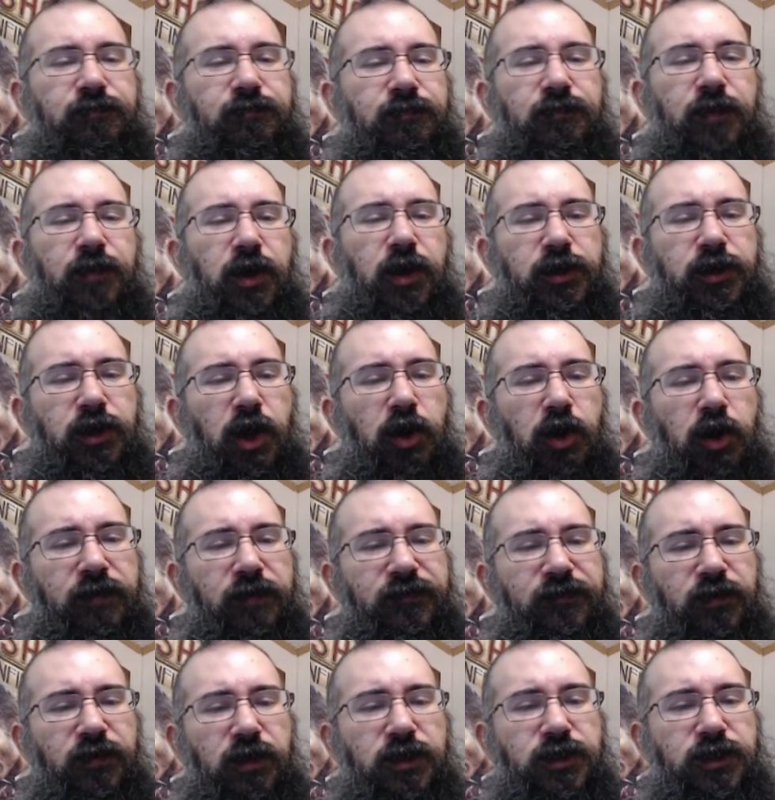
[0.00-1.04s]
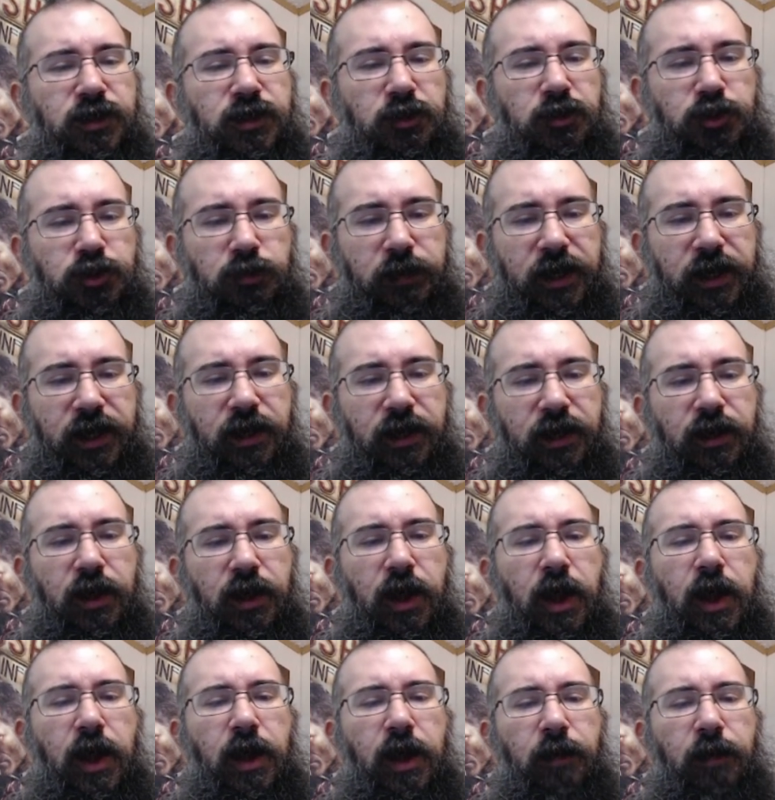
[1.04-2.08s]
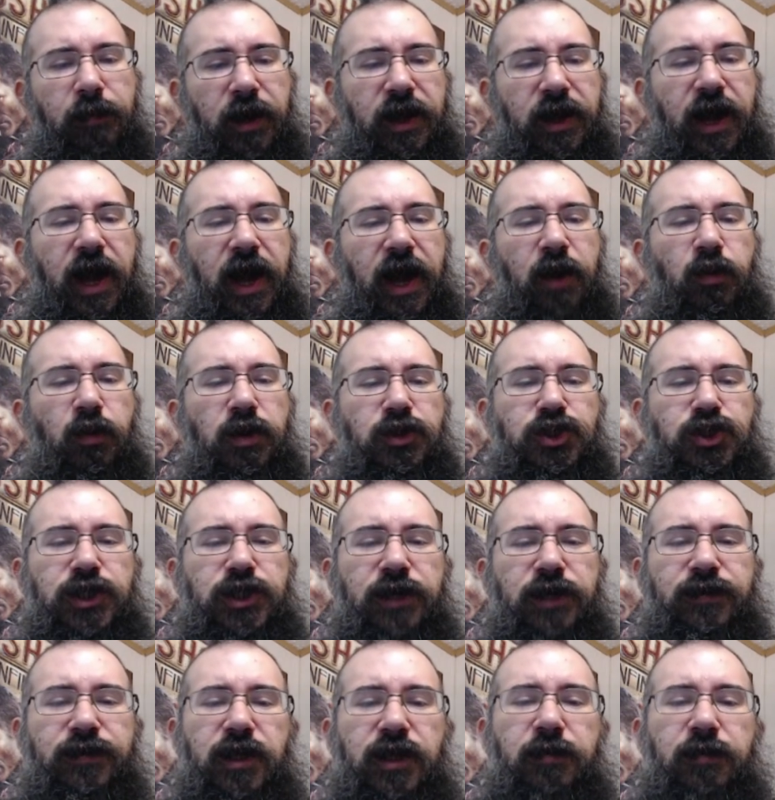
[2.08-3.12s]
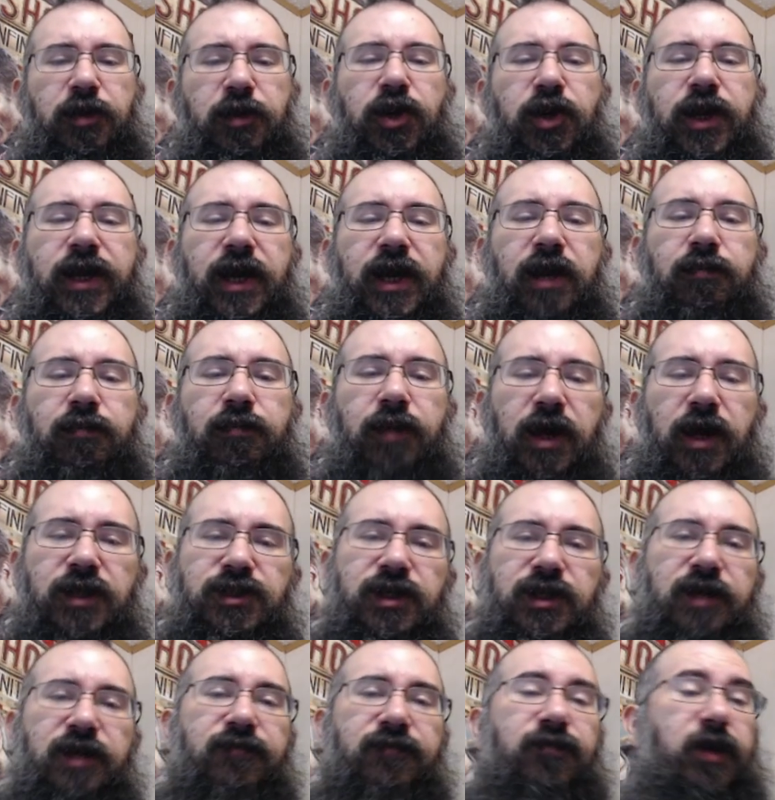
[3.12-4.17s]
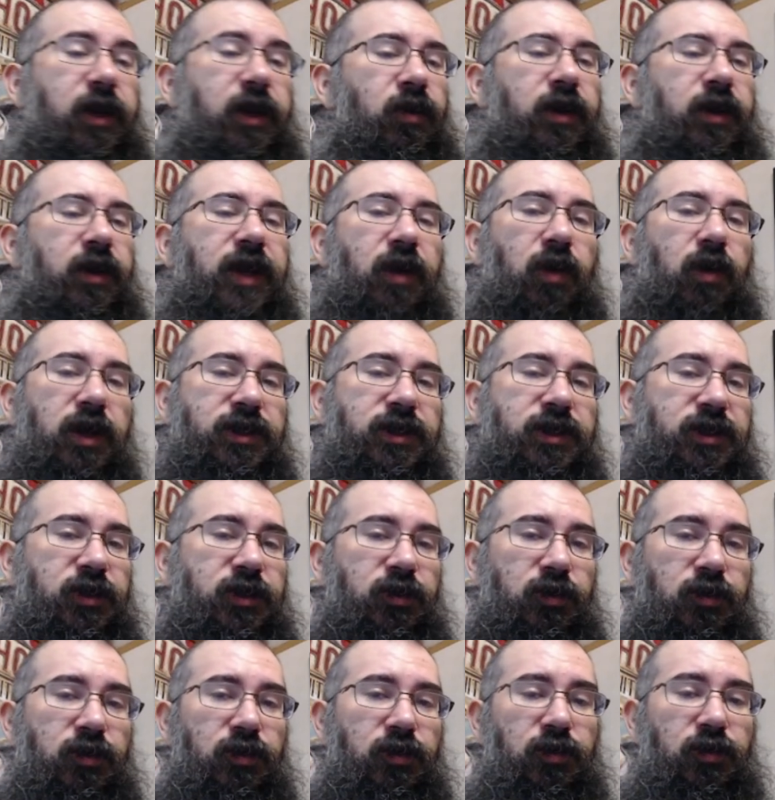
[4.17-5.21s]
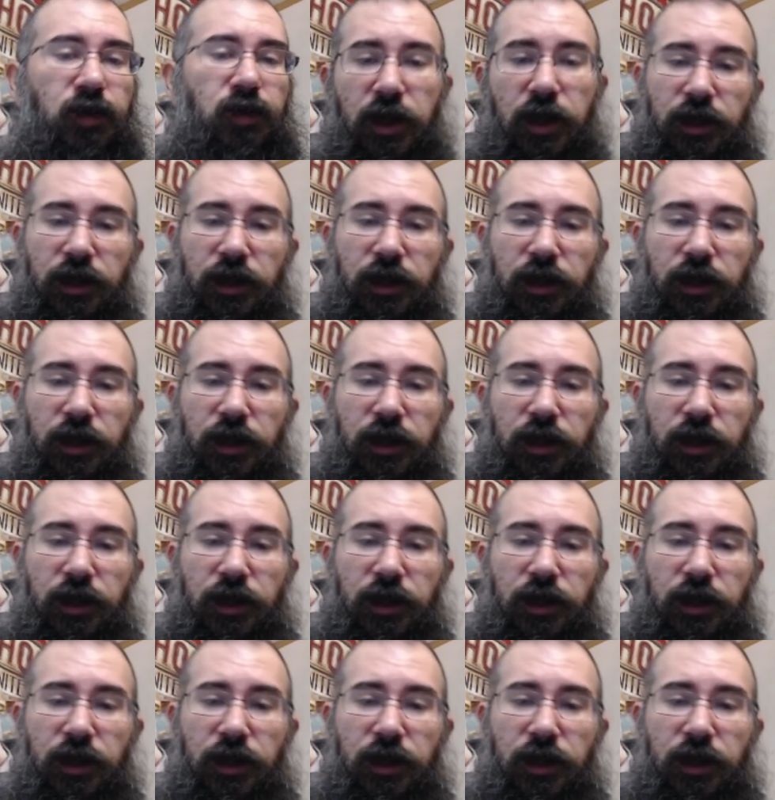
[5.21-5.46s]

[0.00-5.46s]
on your own if you're on social media. But I will share the community inbox link for anyone that wants to